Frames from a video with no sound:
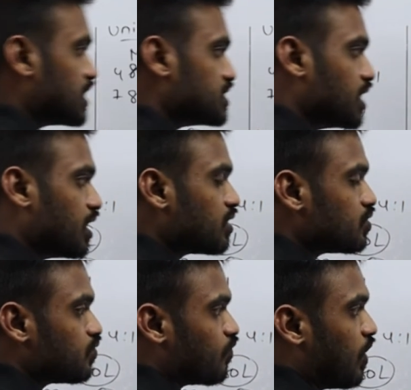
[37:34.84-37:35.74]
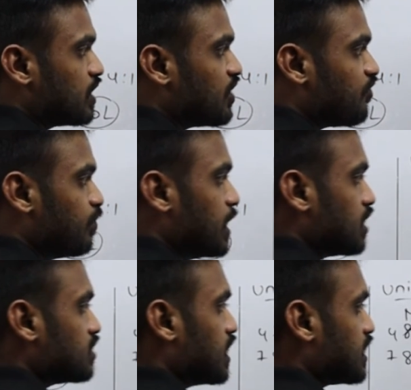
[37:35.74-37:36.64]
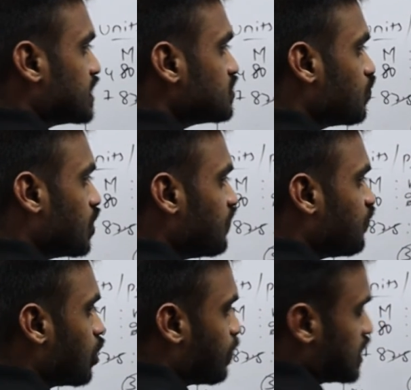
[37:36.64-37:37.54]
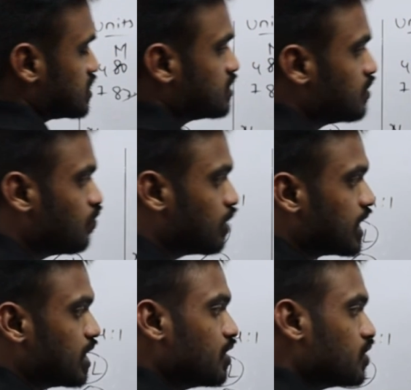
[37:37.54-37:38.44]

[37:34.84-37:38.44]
what is the quantity of milk? That is only 4 parts. Okay,